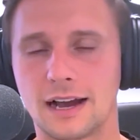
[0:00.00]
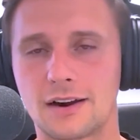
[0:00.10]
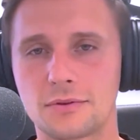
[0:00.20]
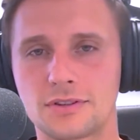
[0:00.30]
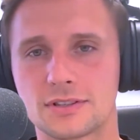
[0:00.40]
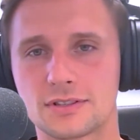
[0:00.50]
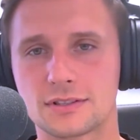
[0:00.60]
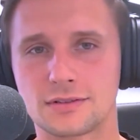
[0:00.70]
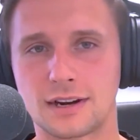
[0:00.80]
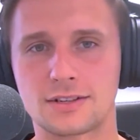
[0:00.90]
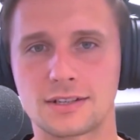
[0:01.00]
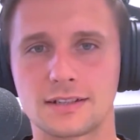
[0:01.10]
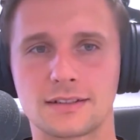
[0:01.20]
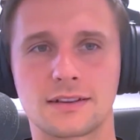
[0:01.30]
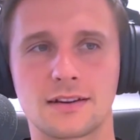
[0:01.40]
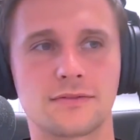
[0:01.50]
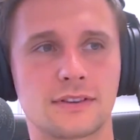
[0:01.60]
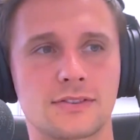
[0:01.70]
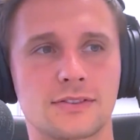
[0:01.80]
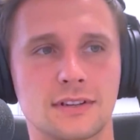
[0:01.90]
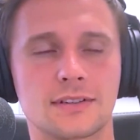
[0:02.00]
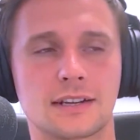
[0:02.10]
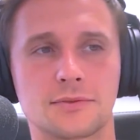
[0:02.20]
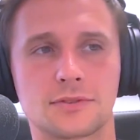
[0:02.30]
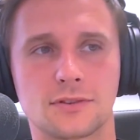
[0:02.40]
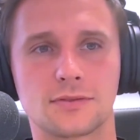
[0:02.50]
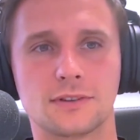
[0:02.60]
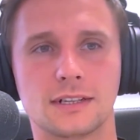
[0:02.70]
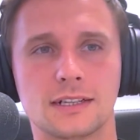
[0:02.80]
are we just scratching the surface in terms of